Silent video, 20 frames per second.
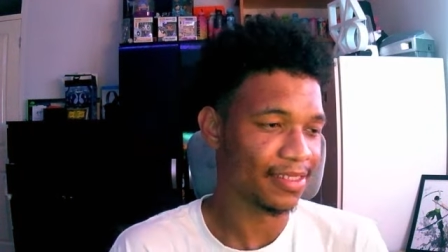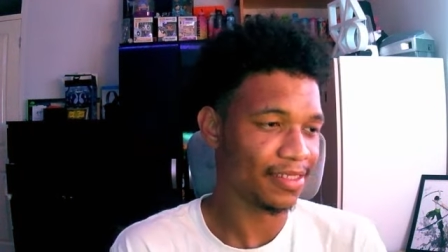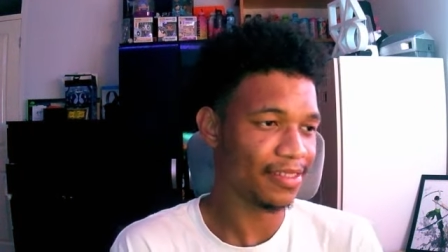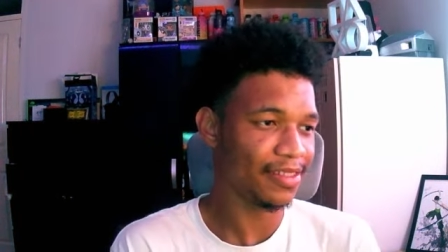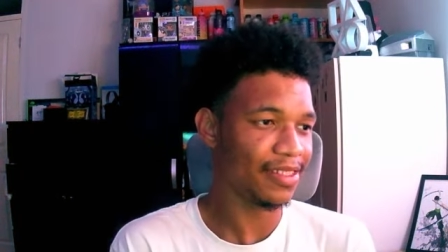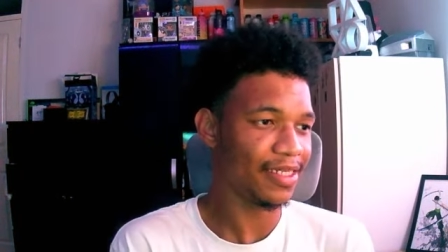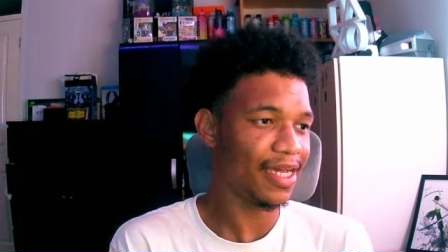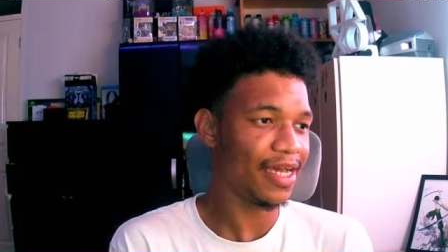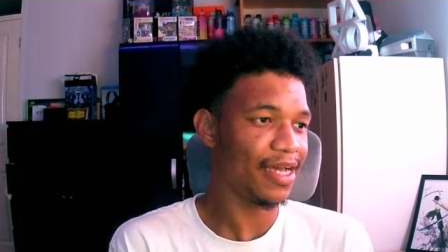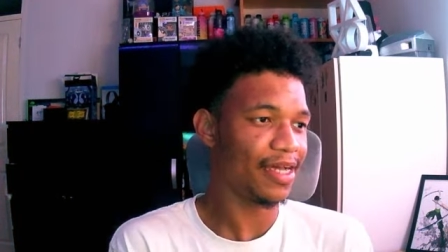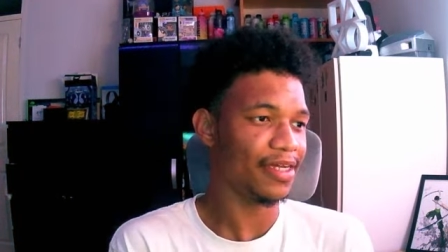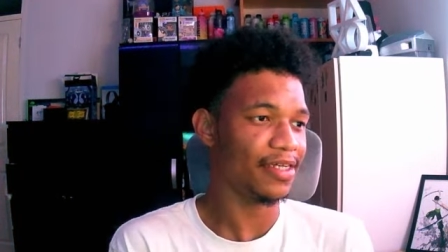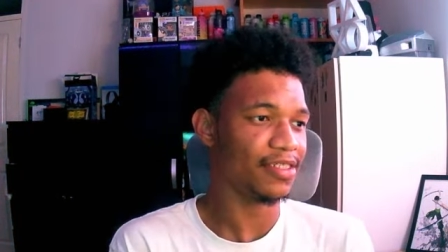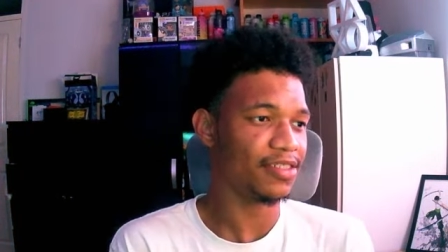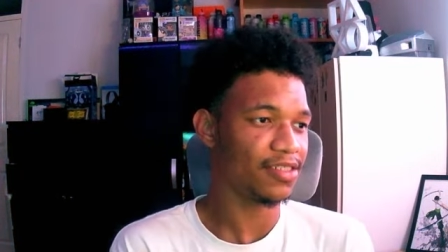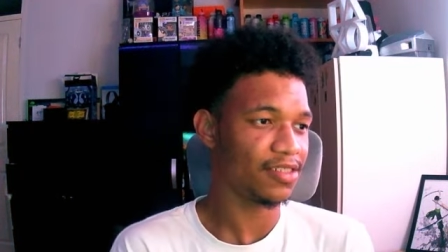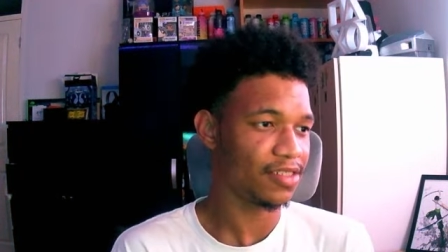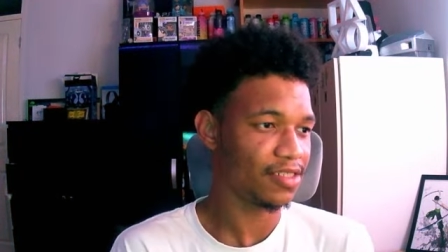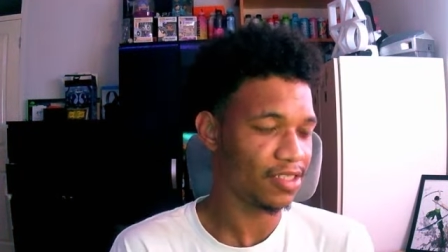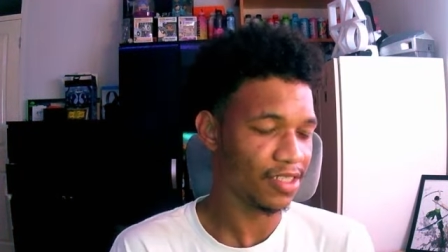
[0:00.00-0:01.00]
yeah, it
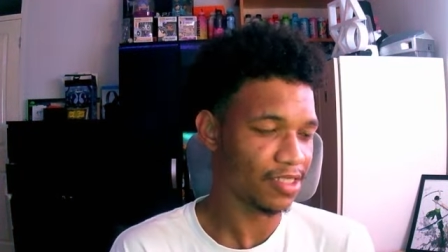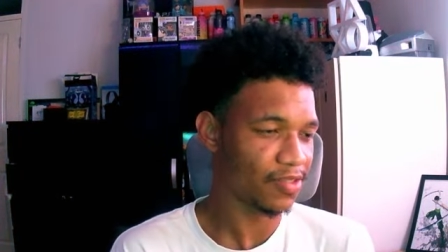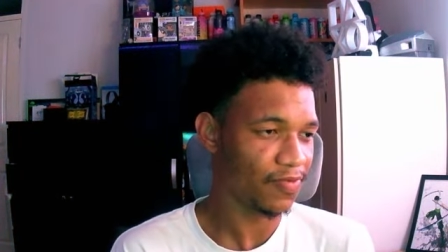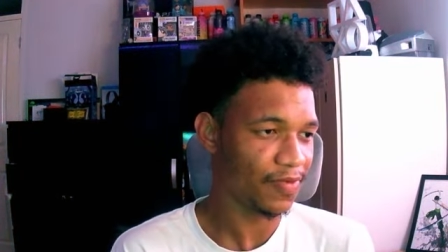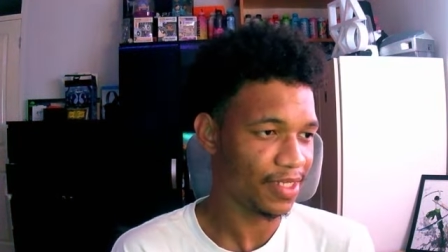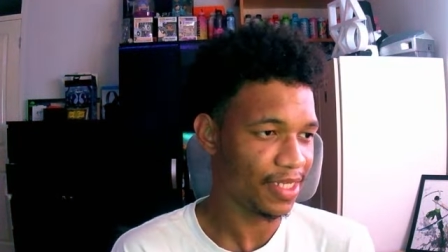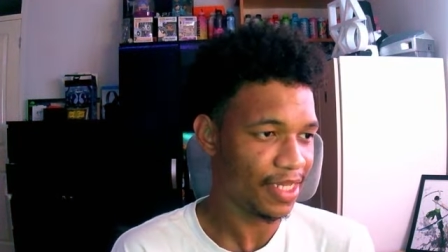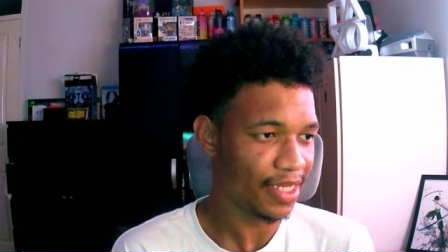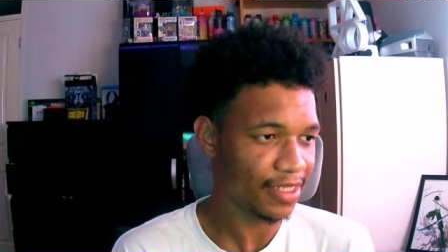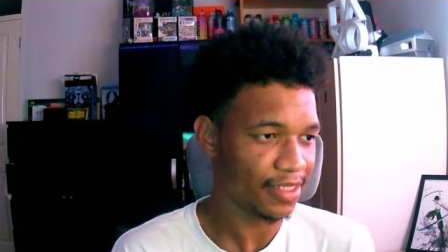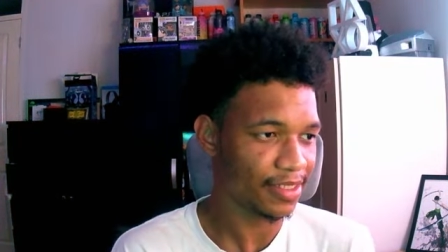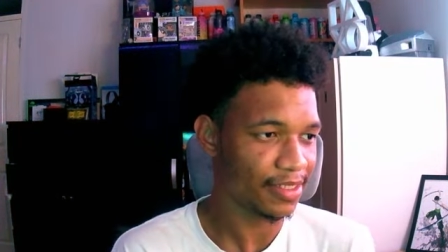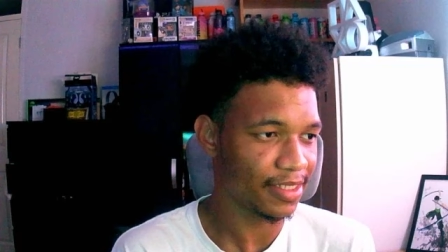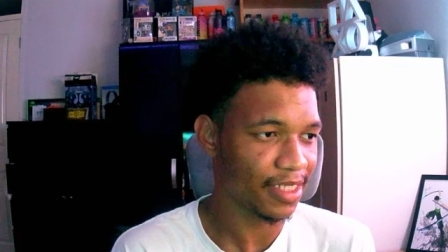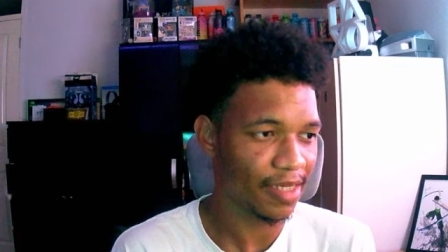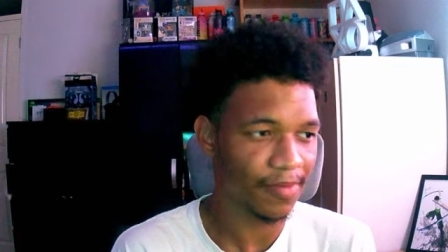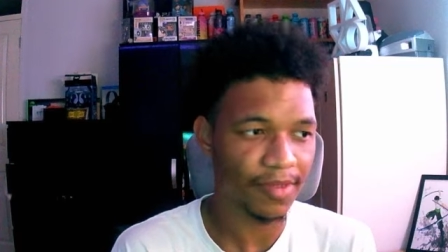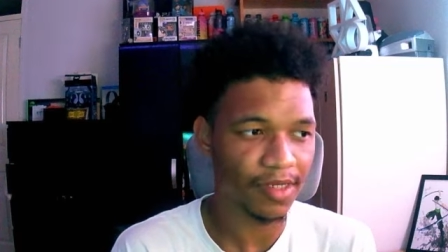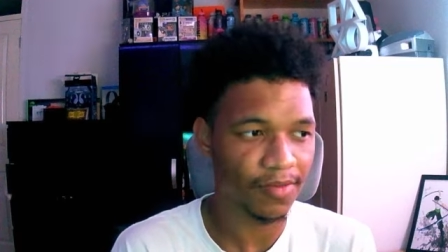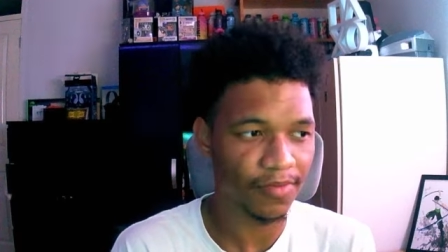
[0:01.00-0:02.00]
just doesn't really hit the
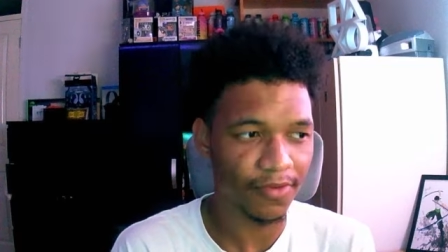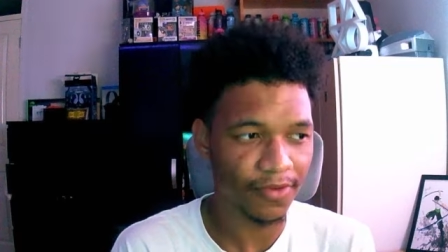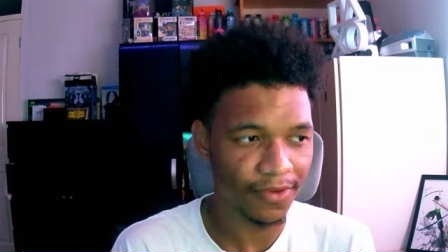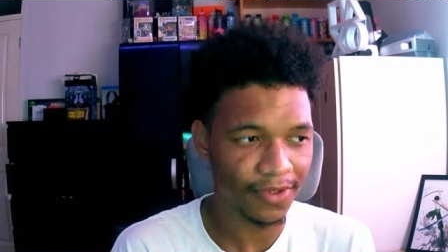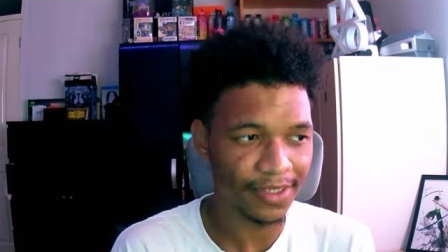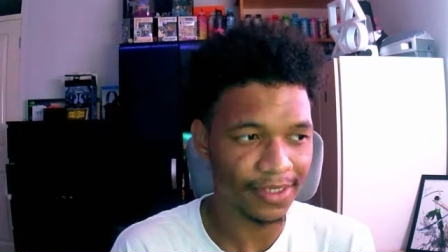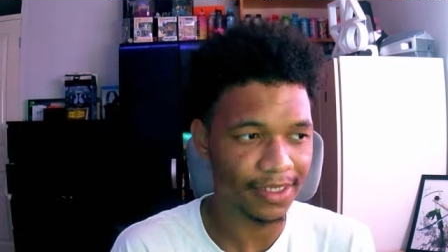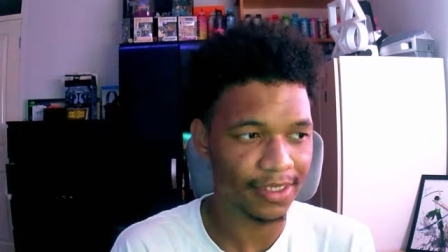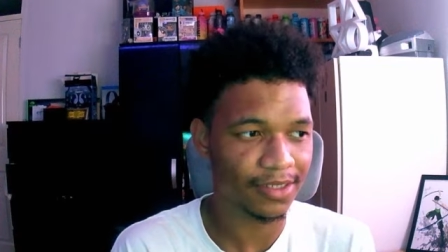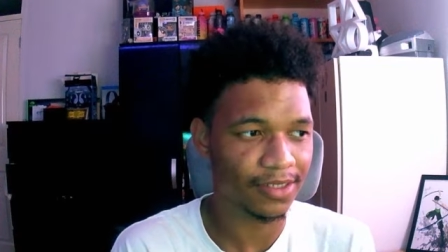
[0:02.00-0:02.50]
same anymore, is it?